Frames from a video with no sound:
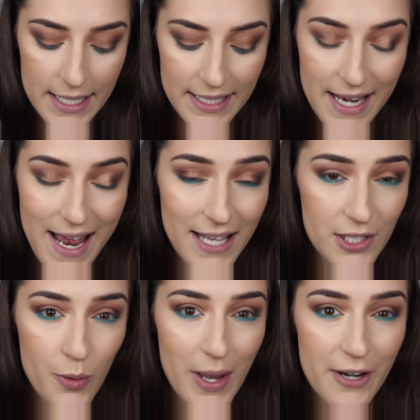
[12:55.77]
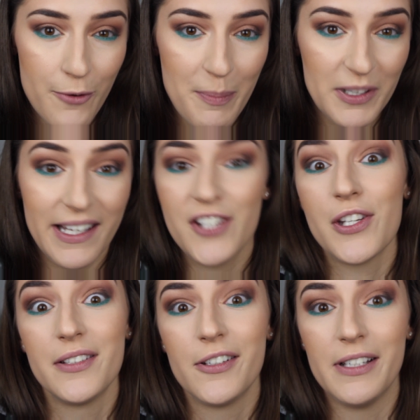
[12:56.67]
it has quite a
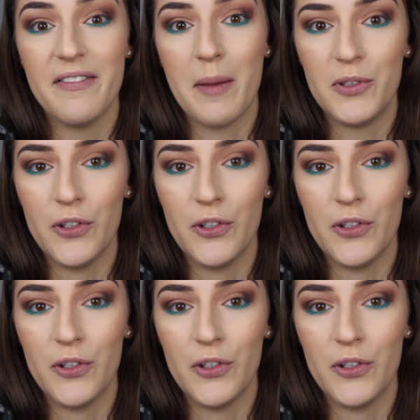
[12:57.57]
reputation to live up